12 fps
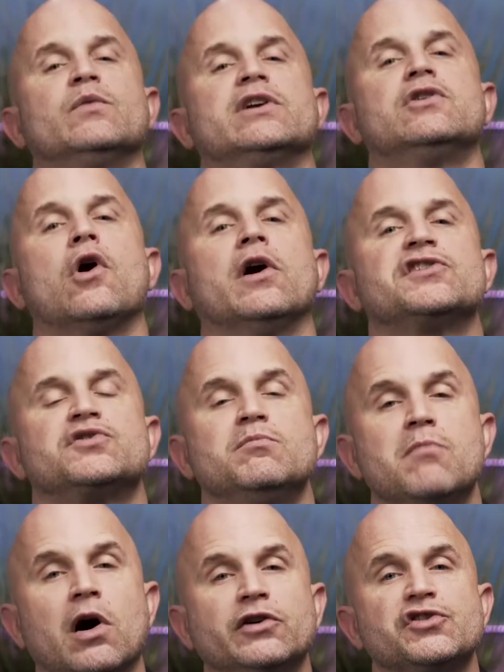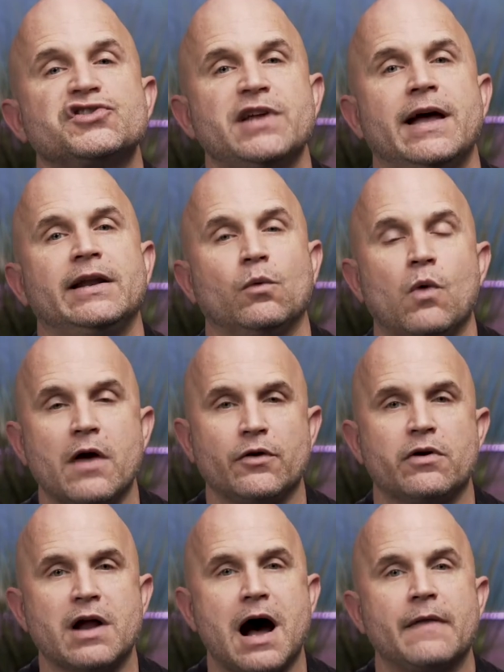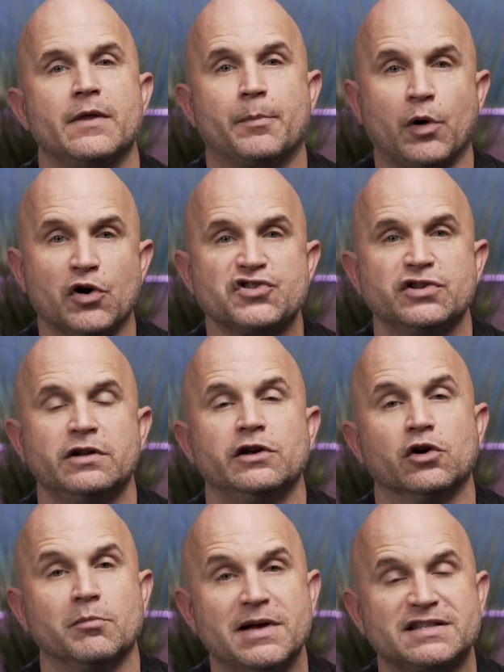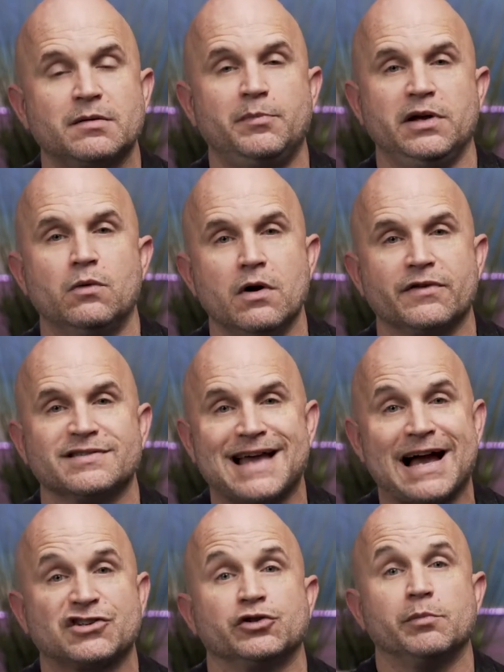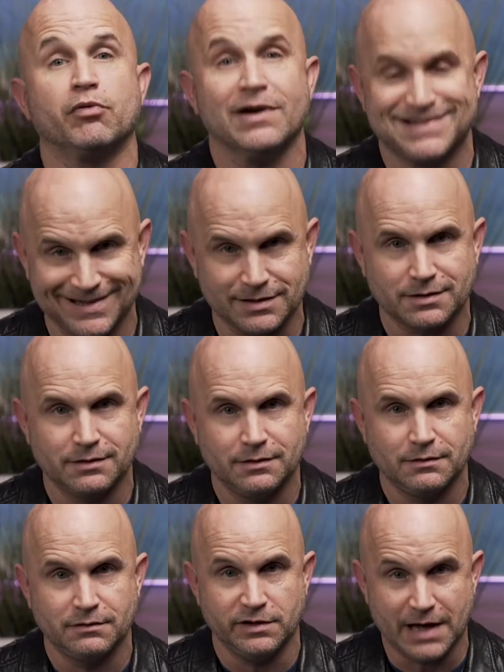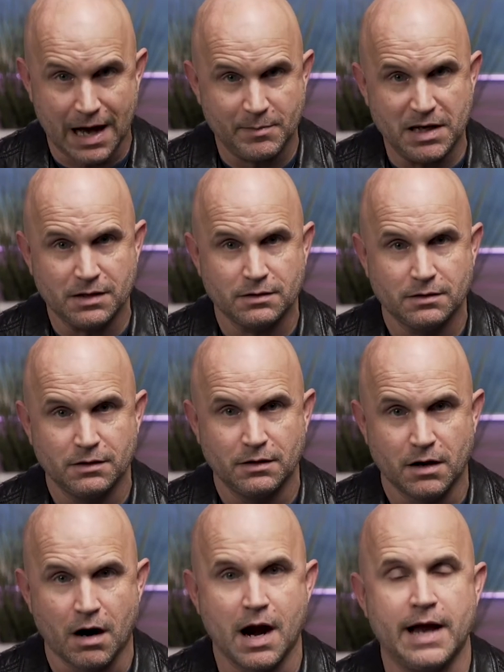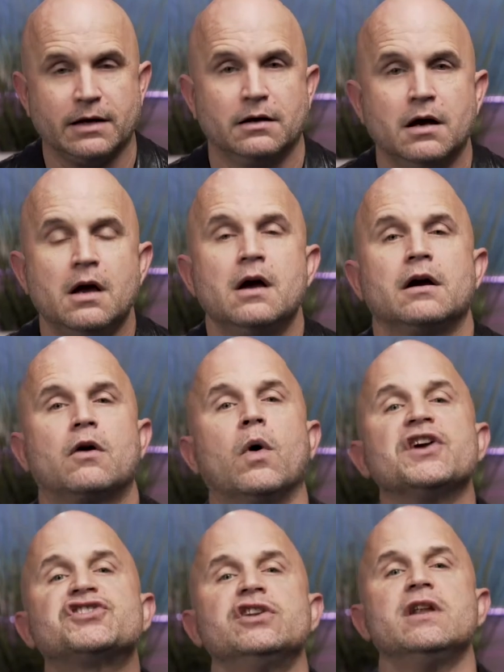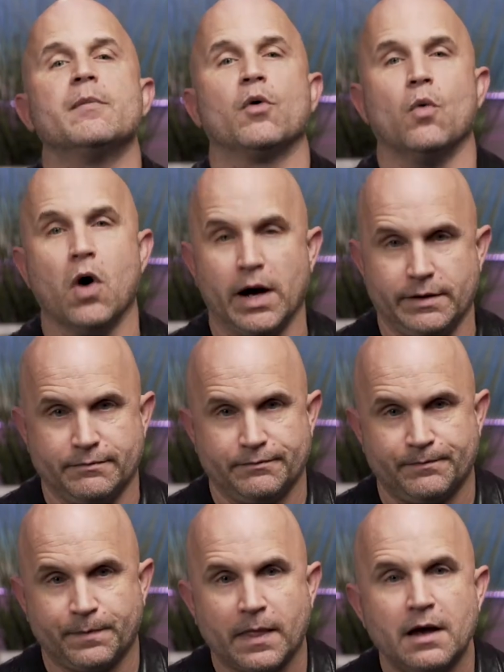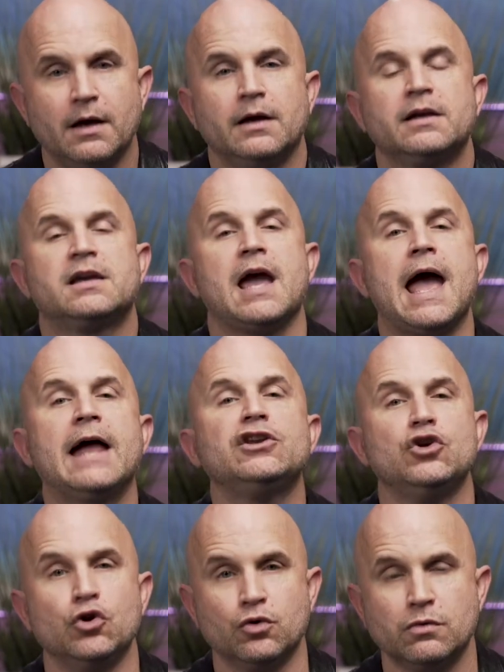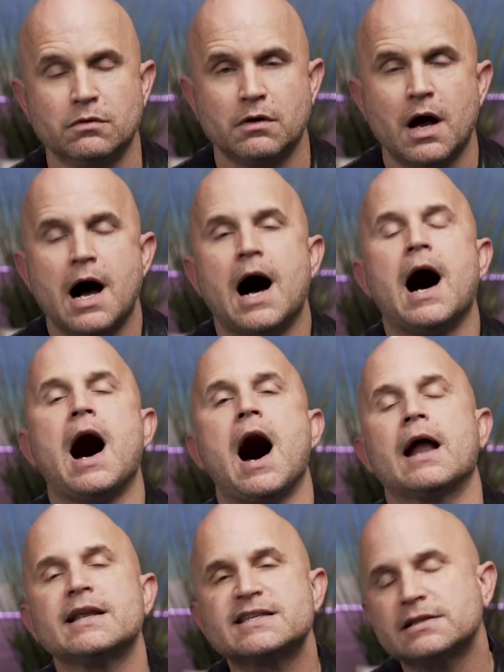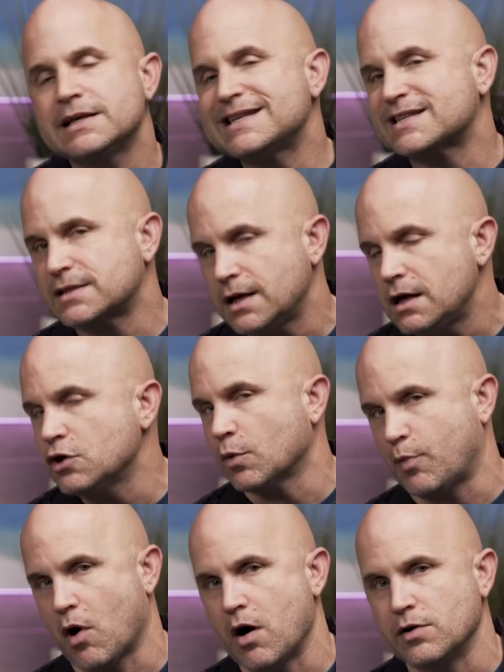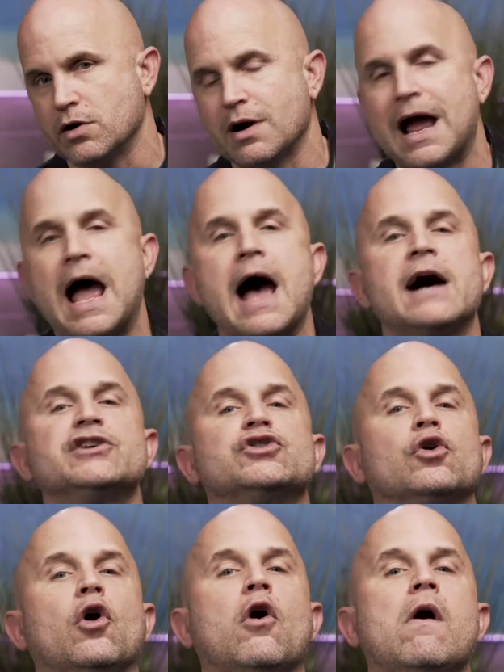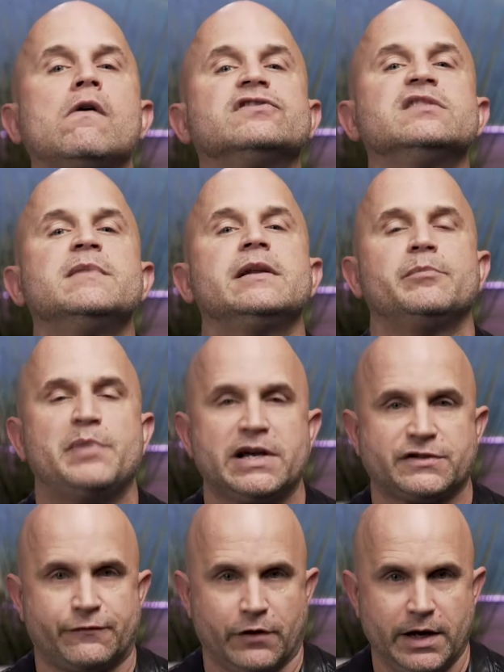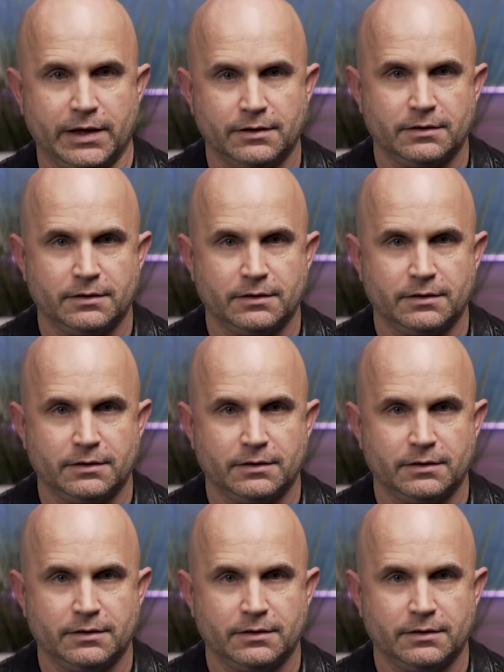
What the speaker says: regards to understanding whether or not the person that you're meant to be with is actually present. You got me? All right. Question number 1. Can you honestly see your partner as your ultimate best friend?